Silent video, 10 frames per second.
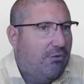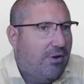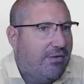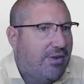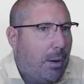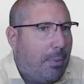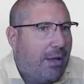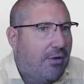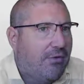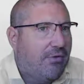risky
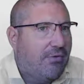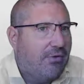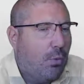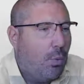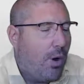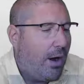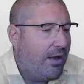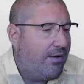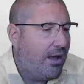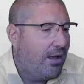because there's a
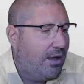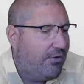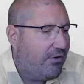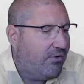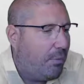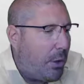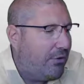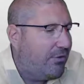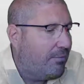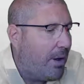wider
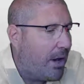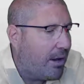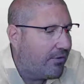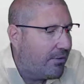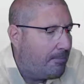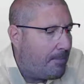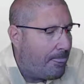distribution of marks.